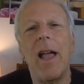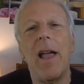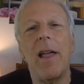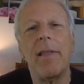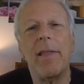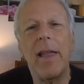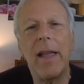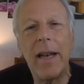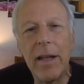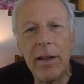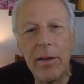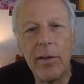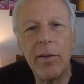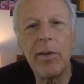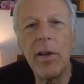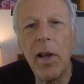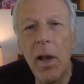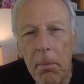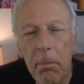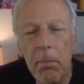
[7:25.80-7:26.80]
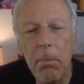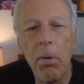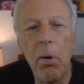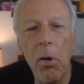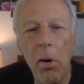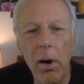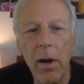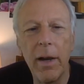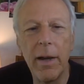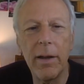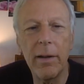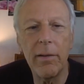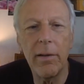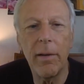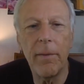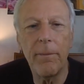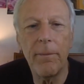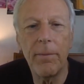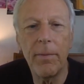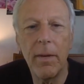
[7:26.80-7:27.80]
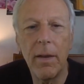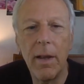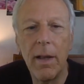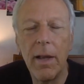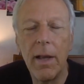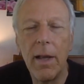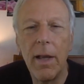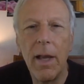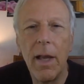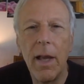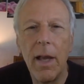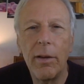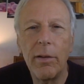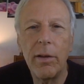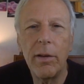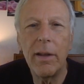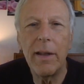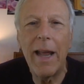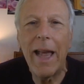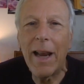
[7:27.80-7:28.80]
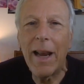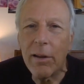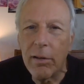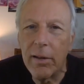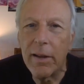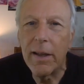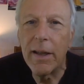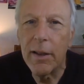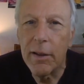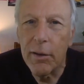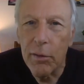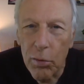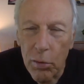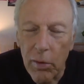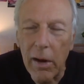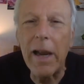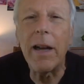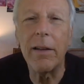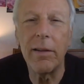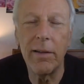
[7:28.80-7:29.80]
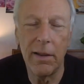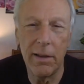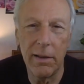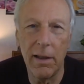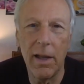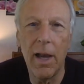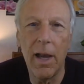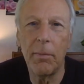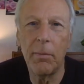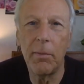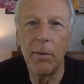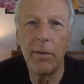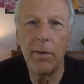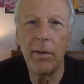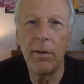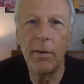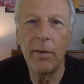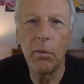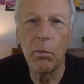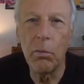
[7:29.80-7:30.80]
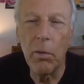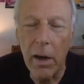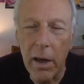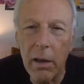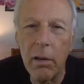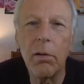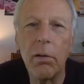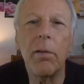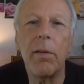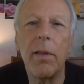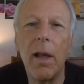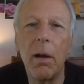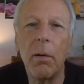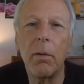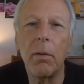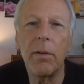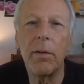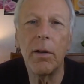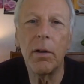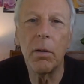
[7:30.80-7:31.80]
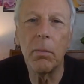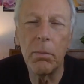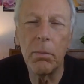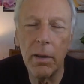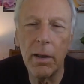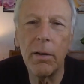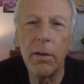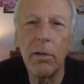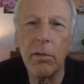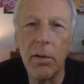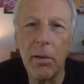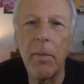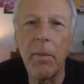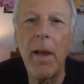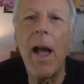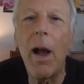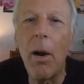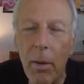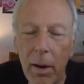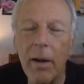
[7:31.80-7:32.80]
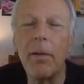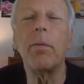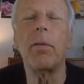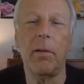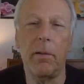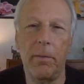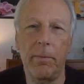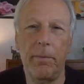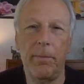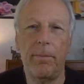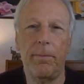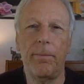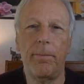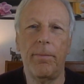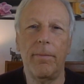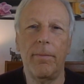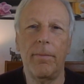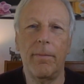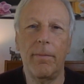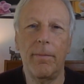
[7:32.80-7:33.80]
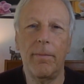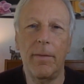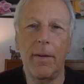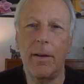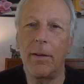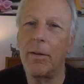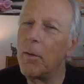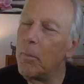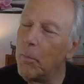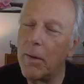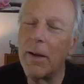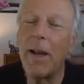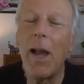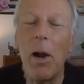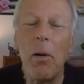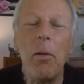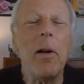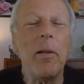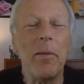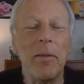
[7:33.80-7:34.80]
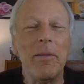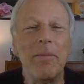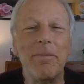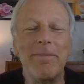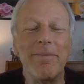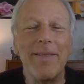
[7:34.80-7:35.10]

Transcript: that at some point, she had actually contracted Lyme disease. The record of that was in her bloodstream. However, that's a big however,